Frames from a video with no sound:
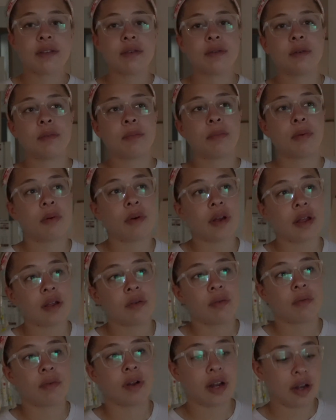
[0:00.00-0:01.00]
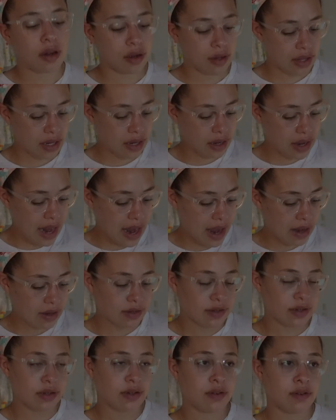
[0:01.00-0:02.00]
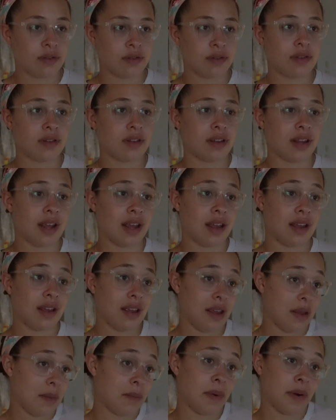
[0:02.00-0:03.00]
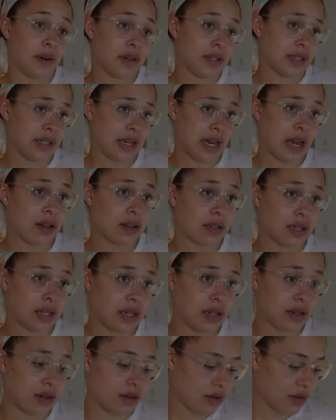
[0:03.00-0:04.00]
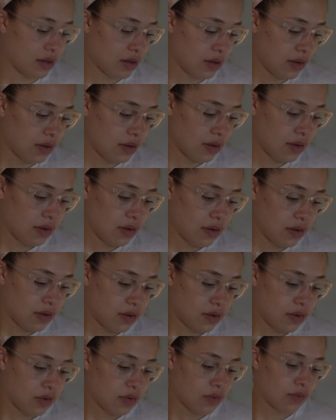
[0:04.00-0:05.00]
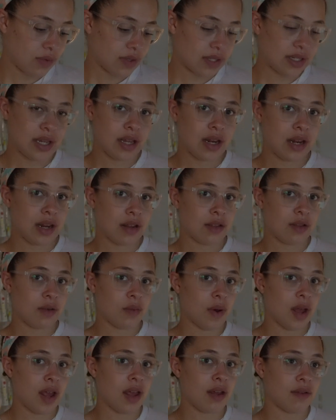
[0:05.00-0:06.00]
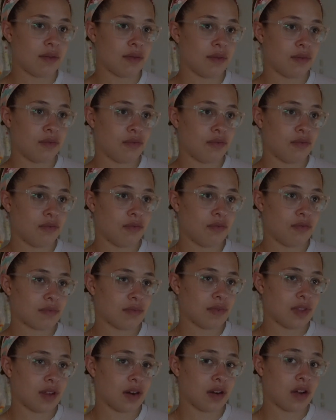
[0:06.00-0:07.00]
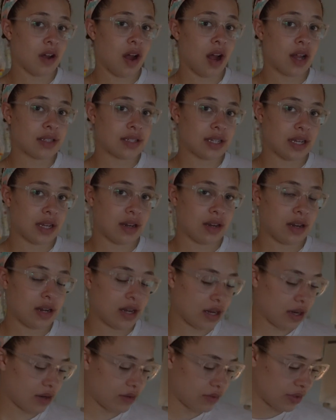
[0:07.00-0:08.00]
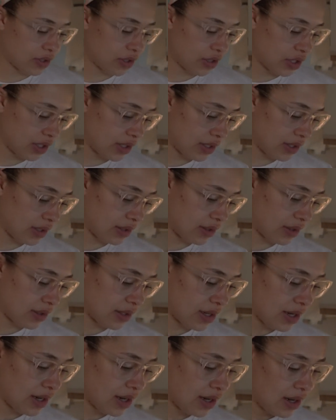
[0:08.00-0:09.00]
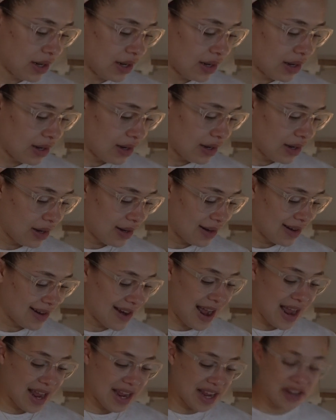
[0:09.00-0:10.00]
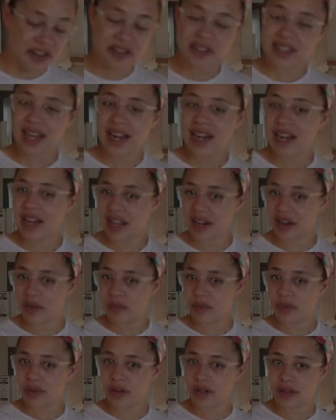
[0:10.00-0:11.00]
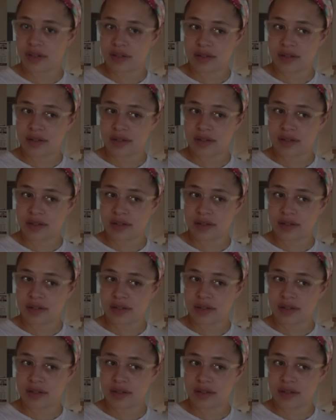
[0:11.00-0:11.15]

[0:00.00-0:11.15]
to a point where their attitude and personality was getting in the way of their content, and it was just not entertaining anymore.